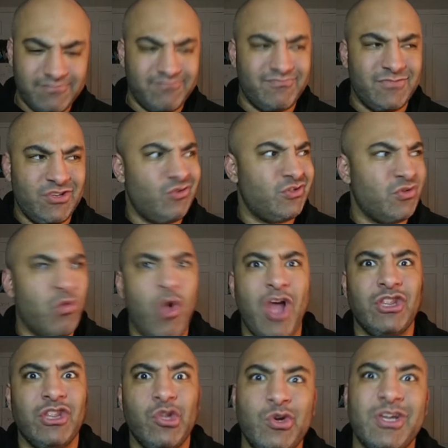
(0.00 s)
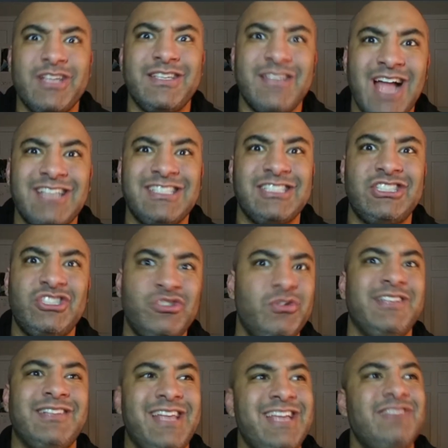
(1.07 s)
who doesn't want Luka Doncic shooting
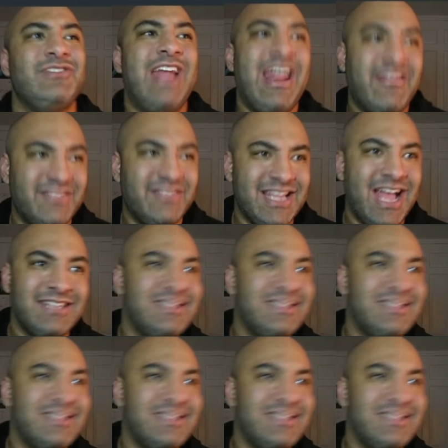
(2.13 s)
lasers out of his eyes?